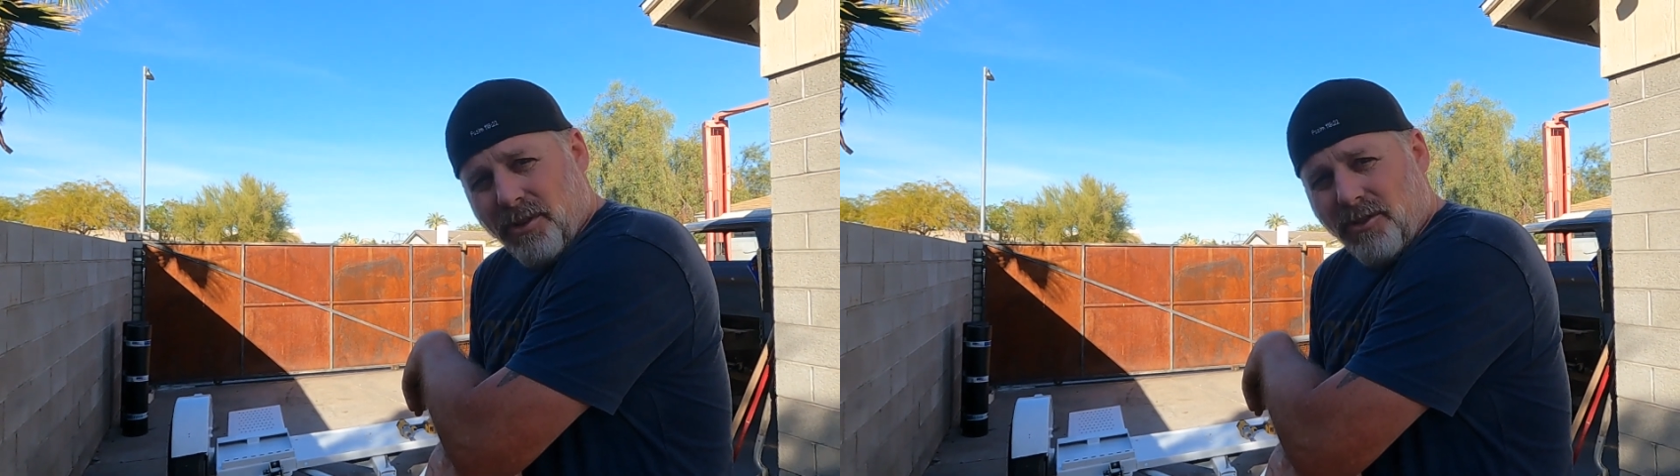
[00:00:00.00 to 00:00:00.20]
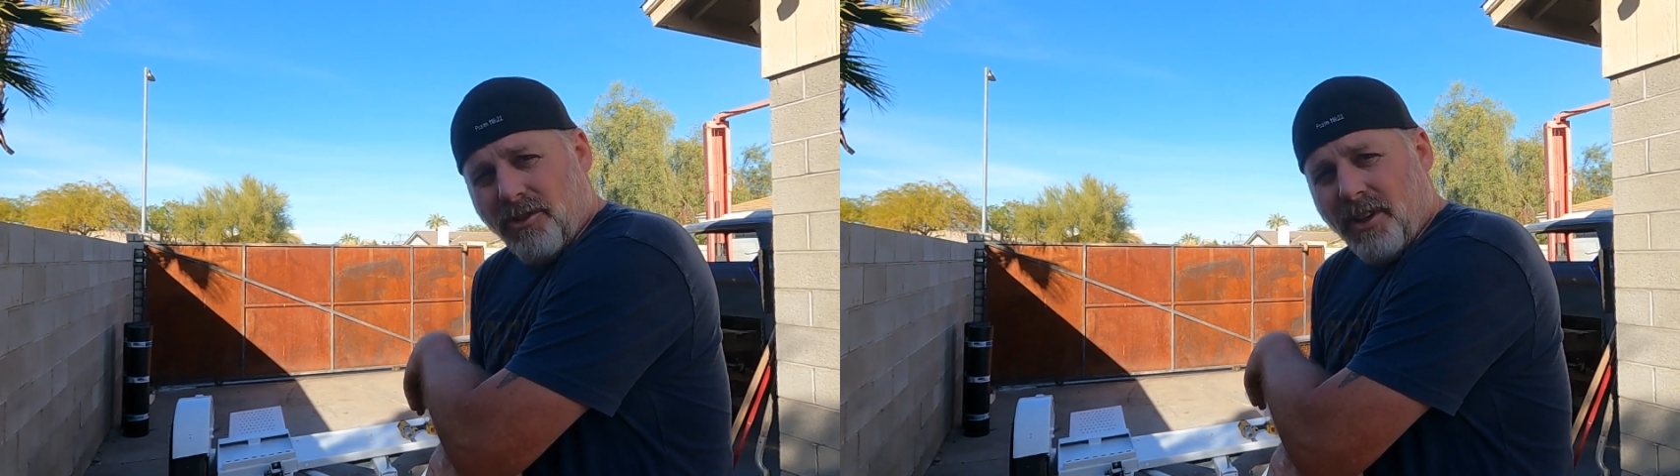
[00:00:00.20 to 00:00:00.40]

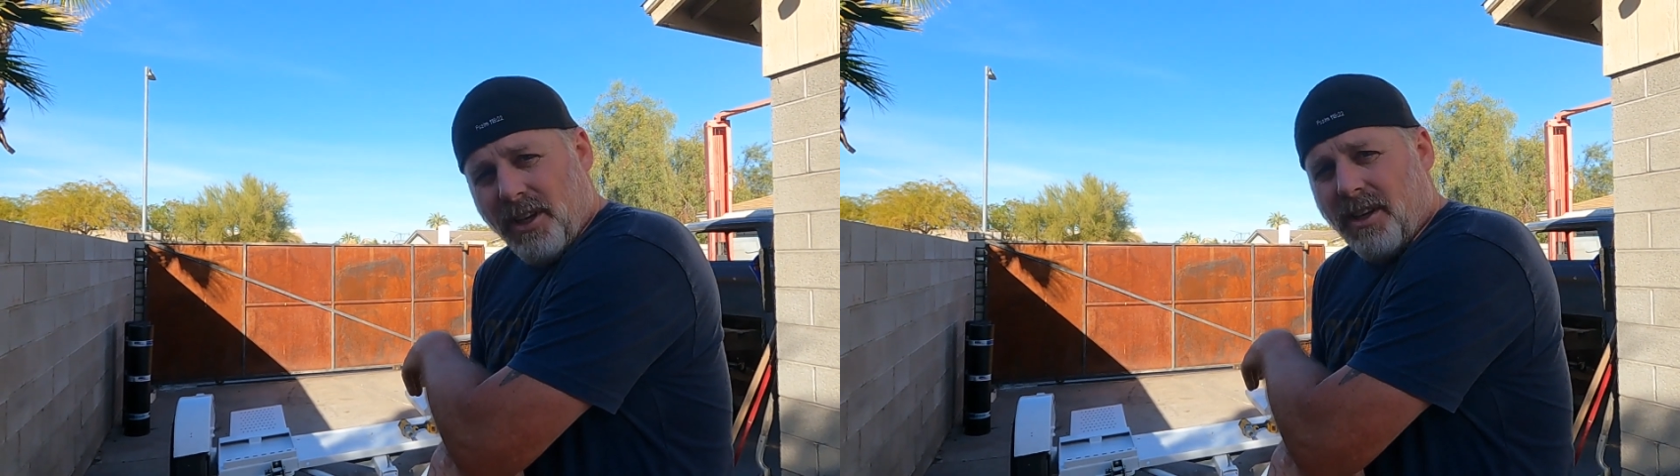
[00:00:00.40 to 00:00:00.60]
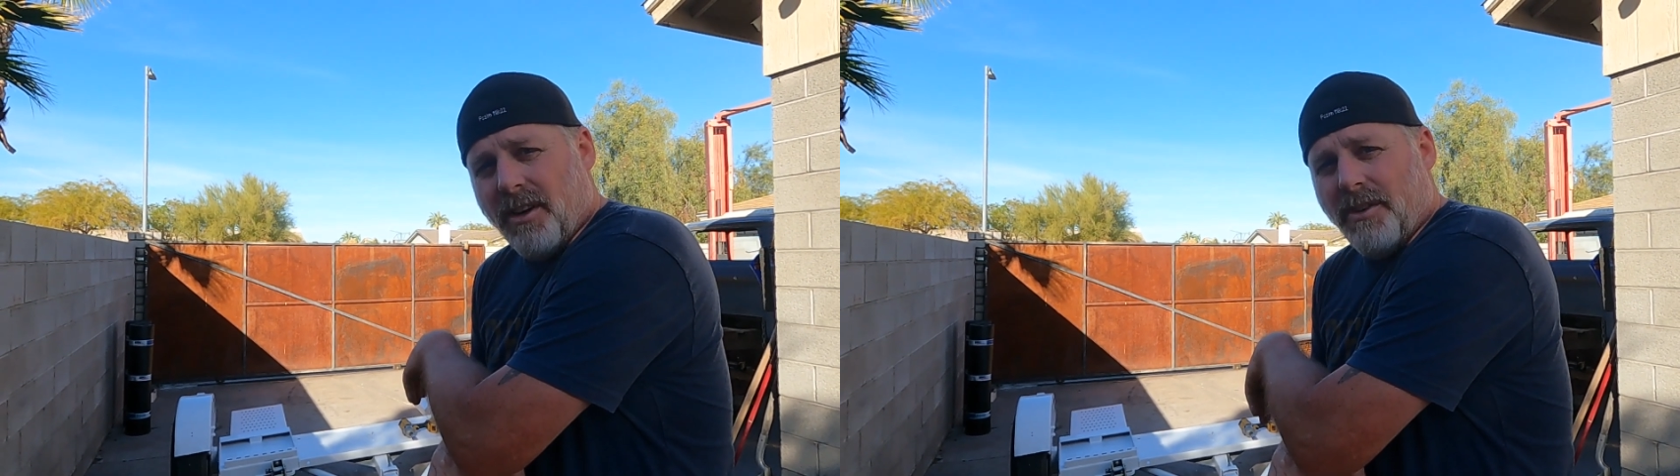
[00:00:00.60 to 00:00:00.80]
that you're
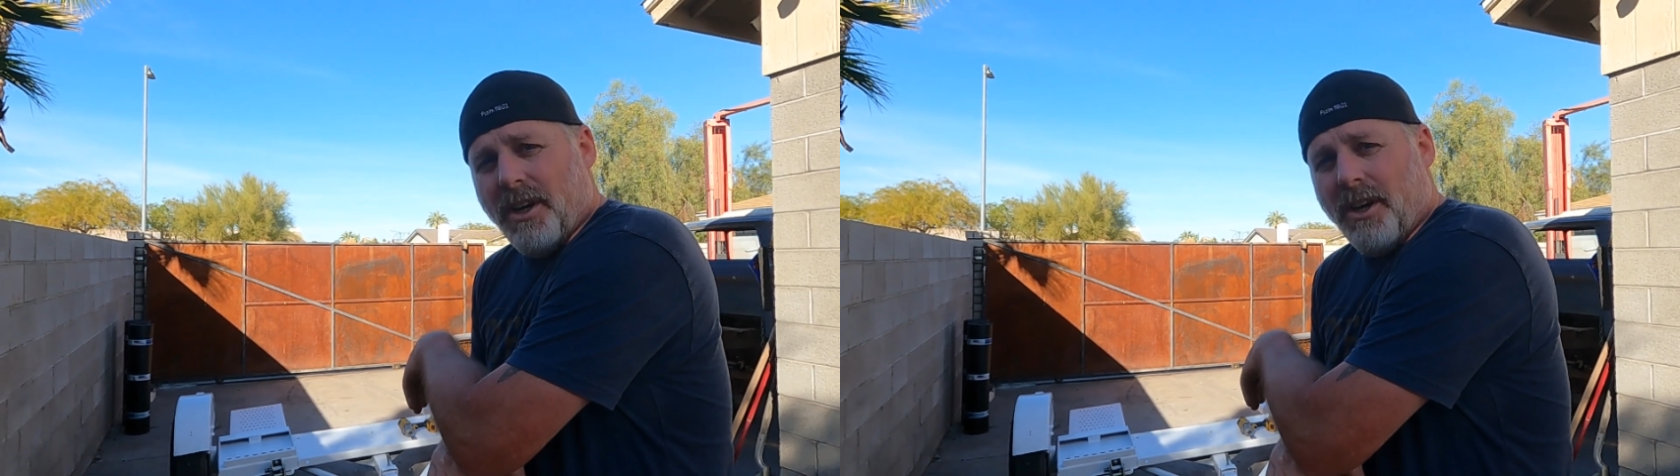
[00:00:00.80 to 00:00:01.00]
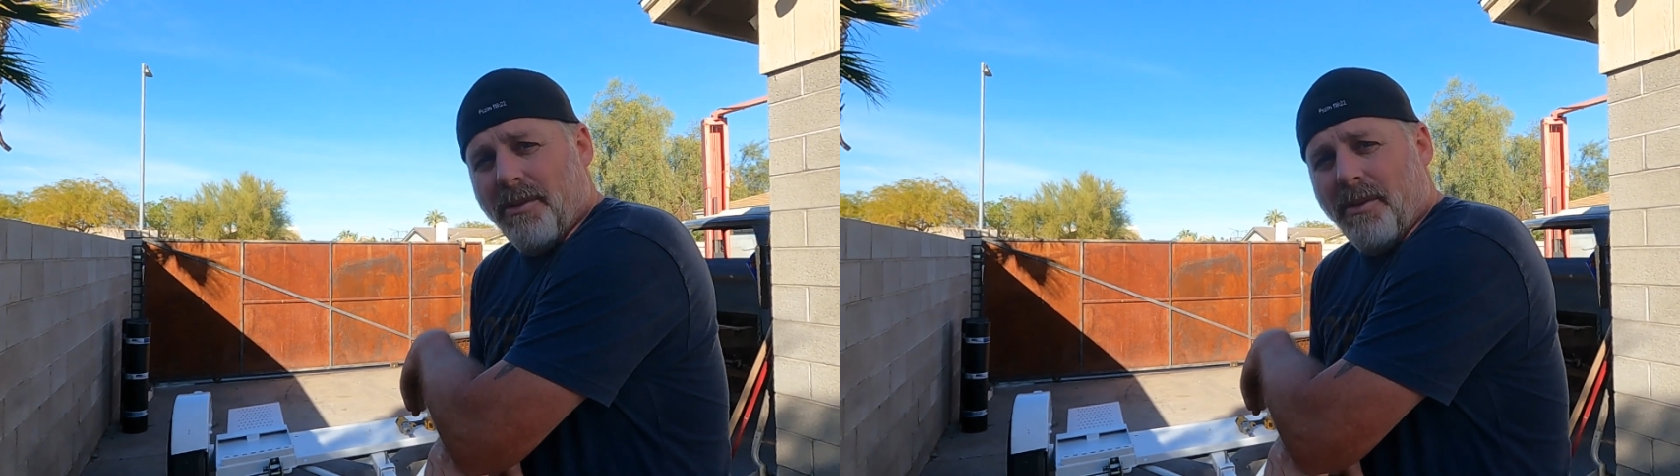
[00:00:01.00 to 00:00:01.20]
taking care of your
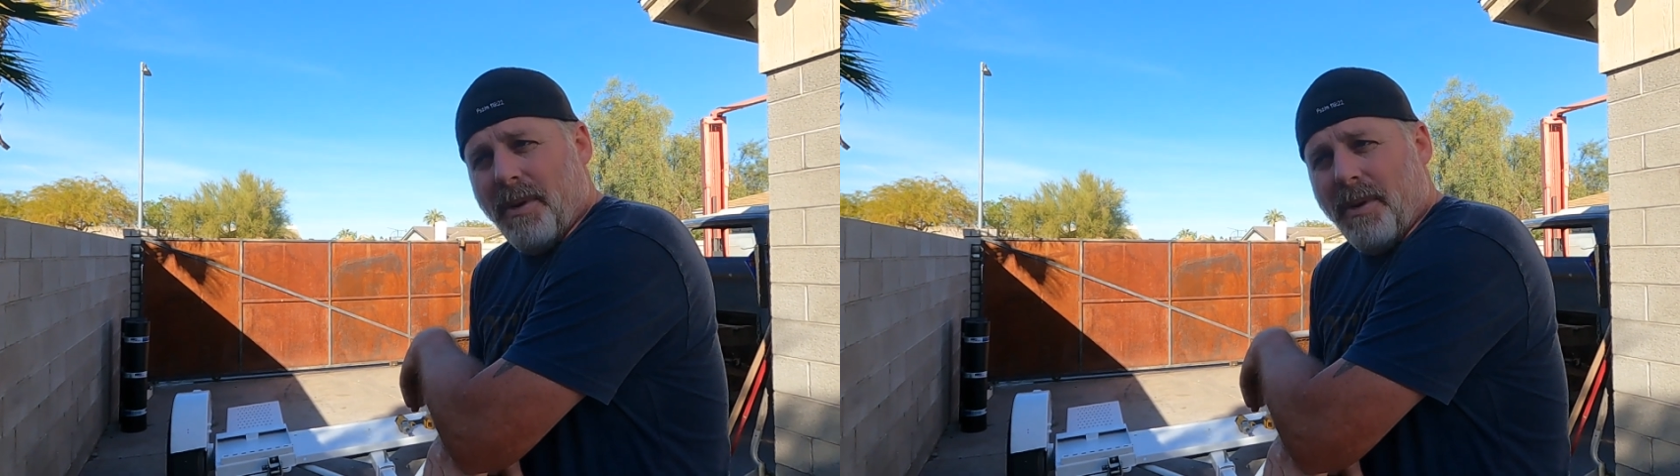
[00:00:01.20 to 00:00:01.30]
health and